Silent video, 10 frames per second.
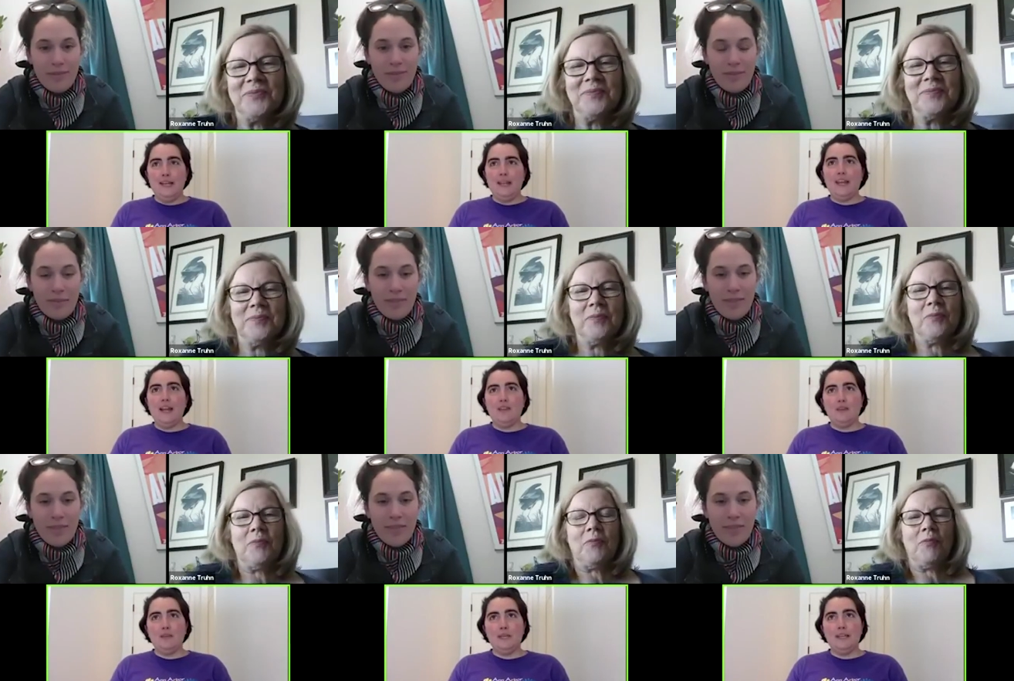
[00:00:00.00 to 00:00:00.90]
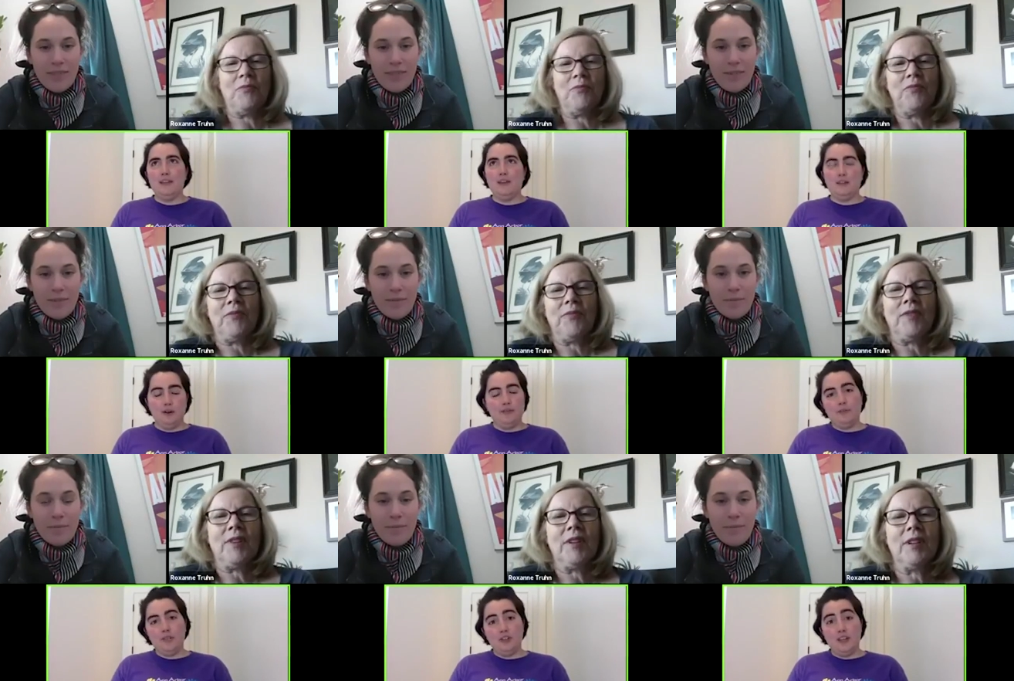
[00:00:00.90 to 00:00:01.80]
Speaker 1: They have the big Thunder over
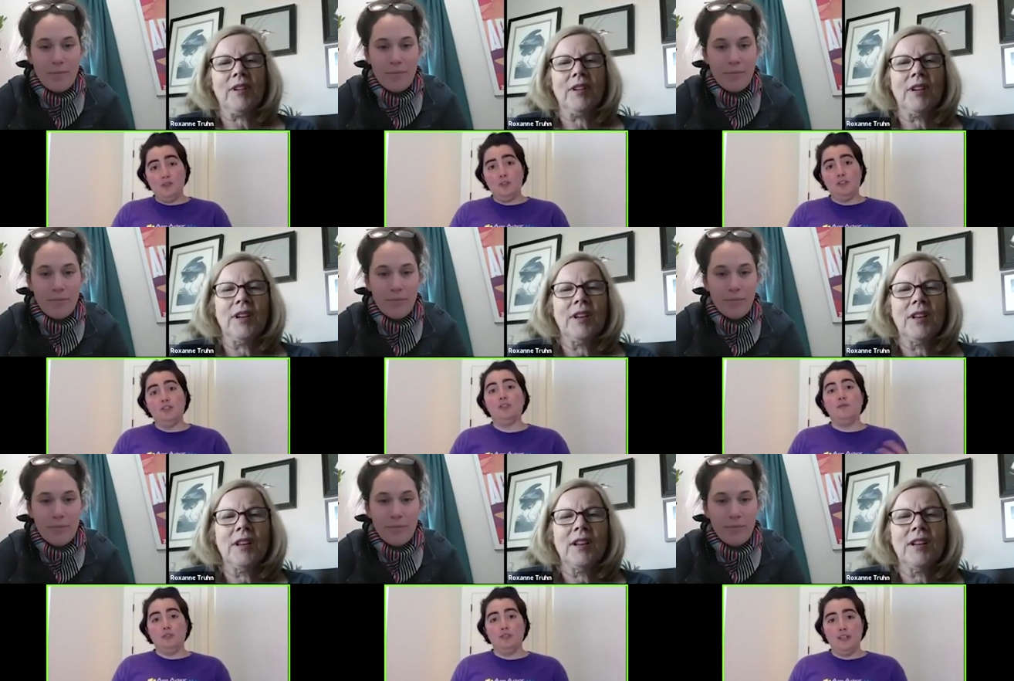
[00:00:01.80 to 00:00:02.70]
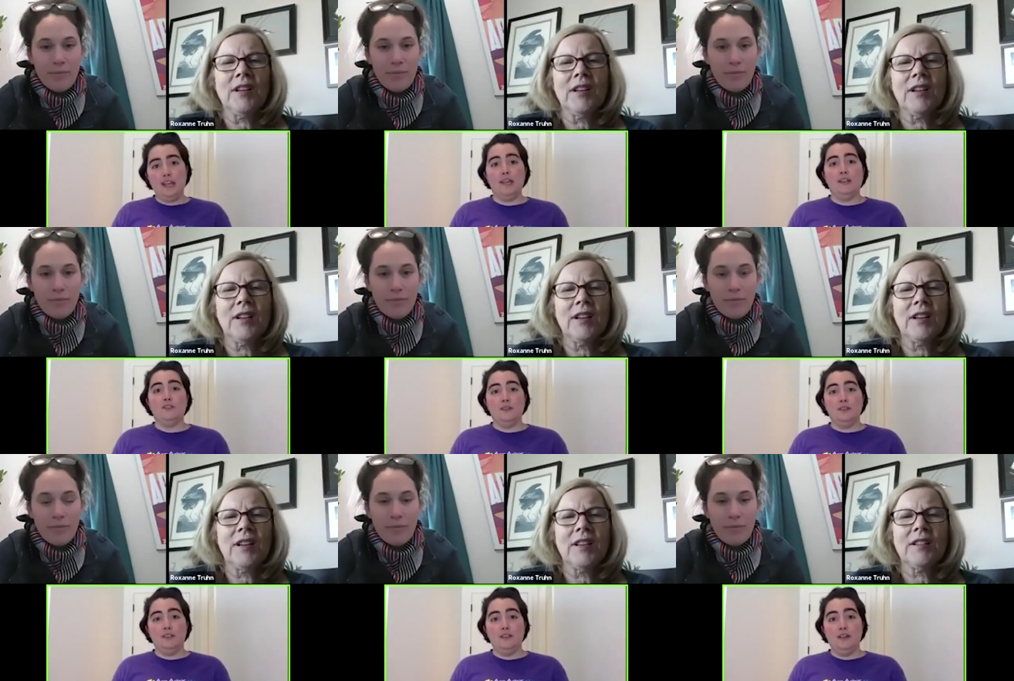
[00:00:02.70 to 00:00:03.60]
Michigan, which is unfortunately canceled
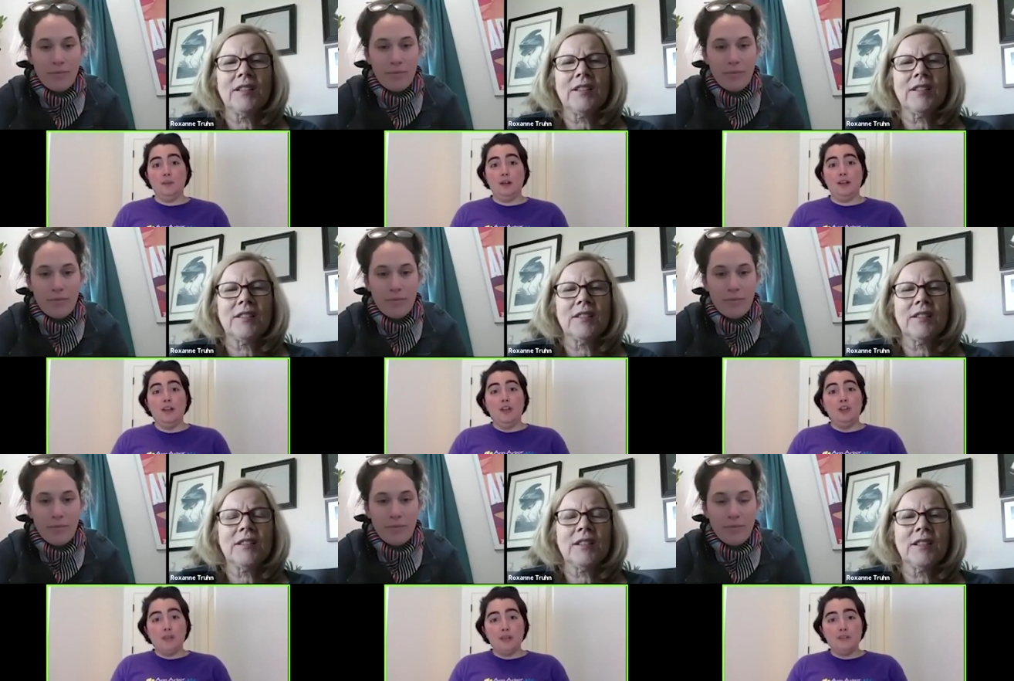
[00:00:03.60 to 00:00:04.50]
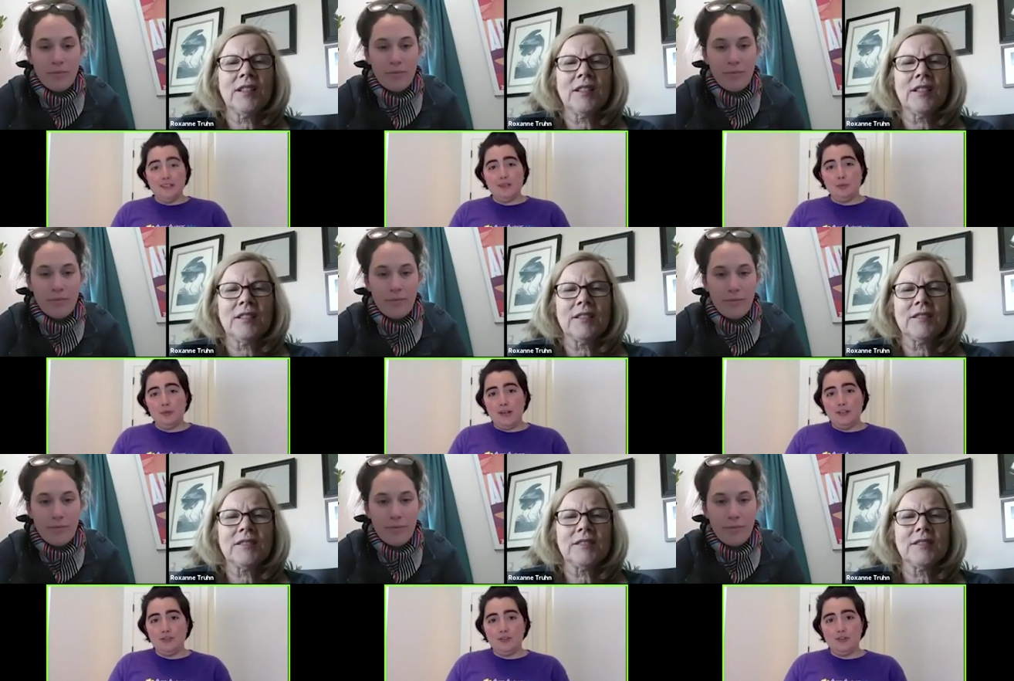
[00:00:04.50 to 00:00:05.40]
this year, but you might have seen the Blue
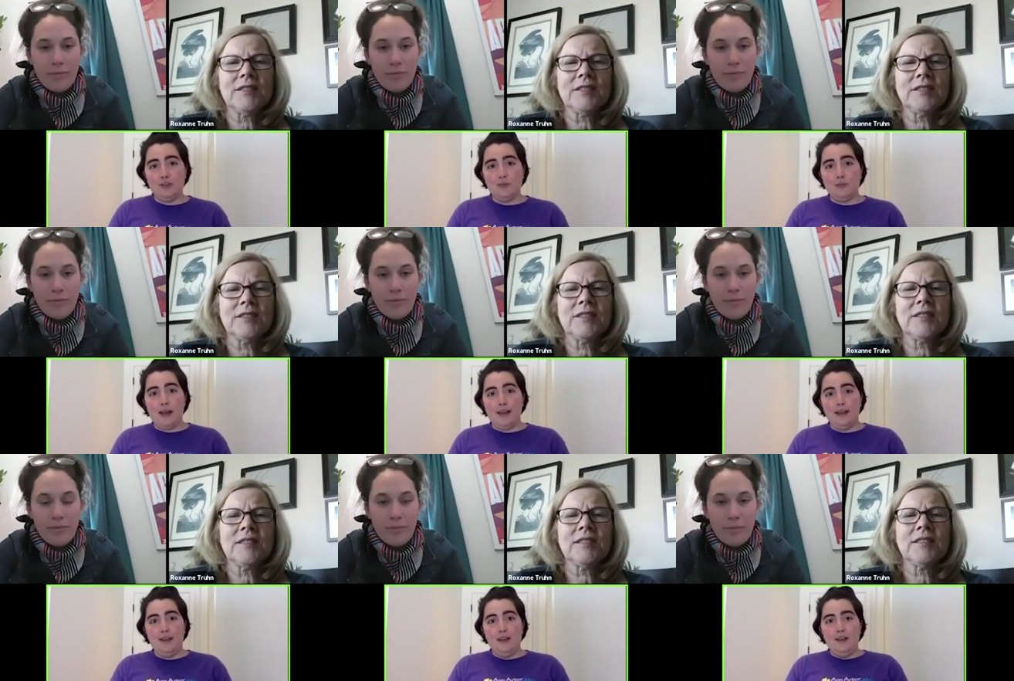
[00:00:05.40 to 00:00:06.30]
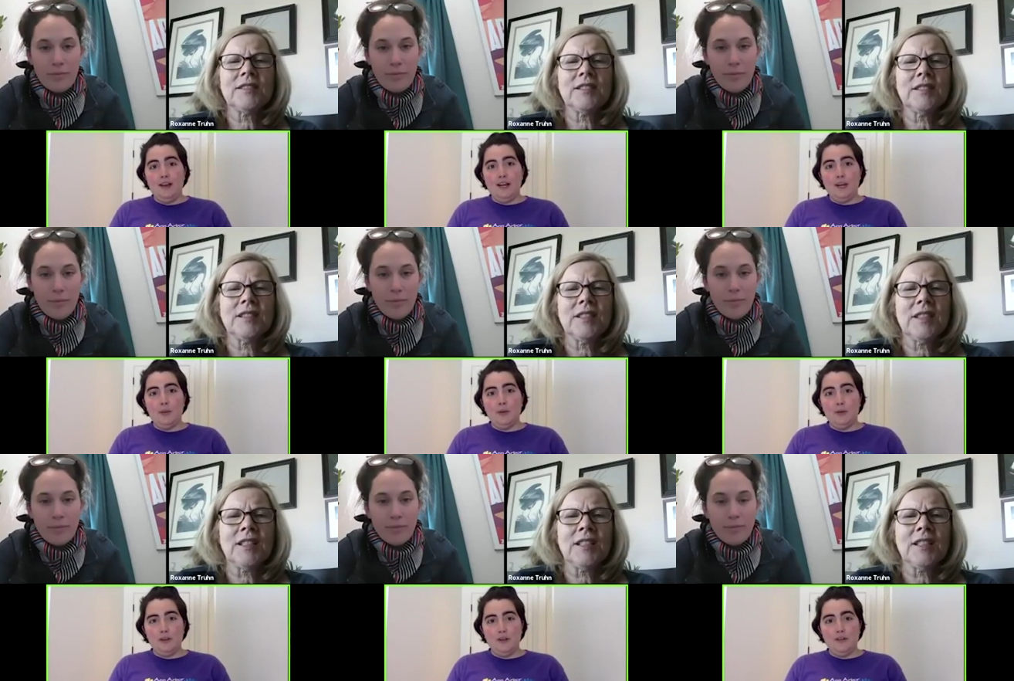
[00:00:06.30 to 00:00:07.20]
Angels go by um,
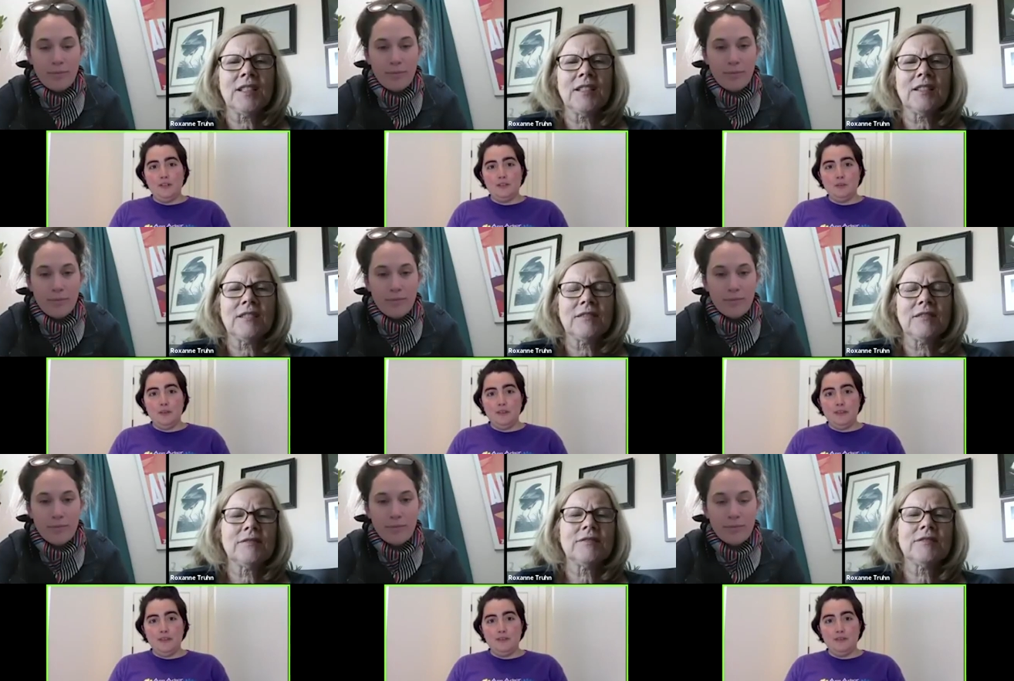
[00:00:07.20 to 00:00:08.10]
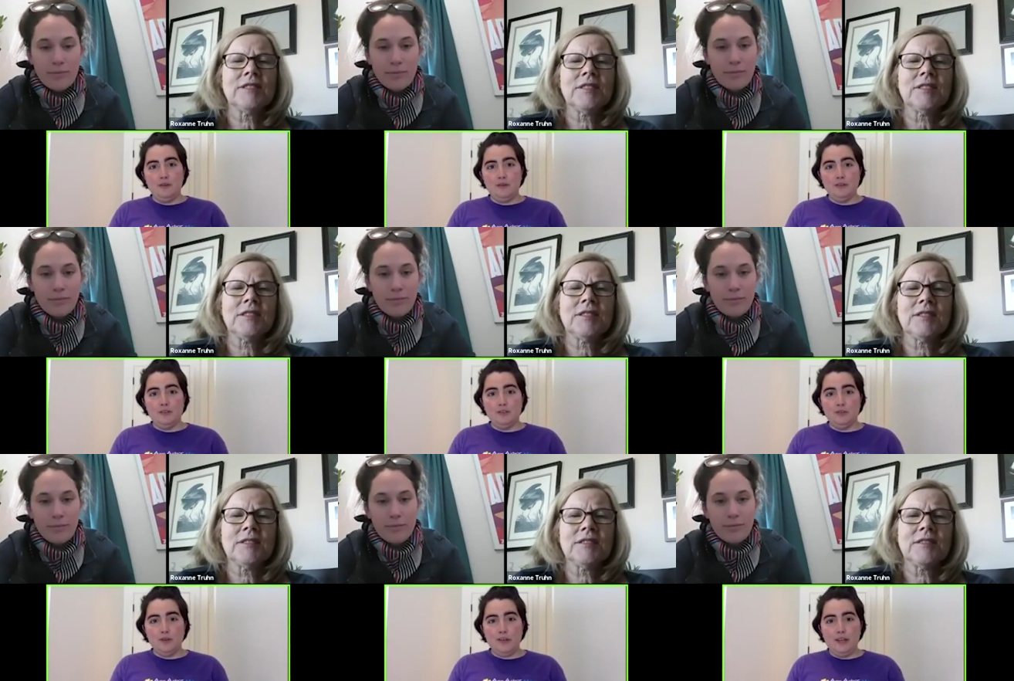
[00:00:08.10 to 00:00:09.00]
earlier this month. They flew over
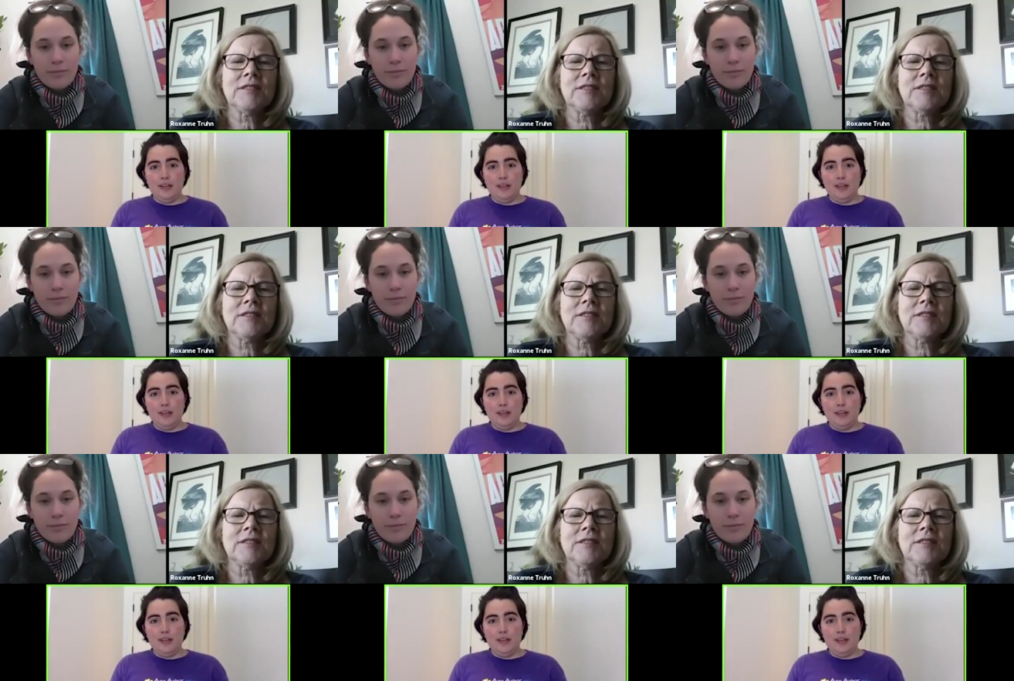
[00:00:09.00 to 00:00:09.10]
Detroit,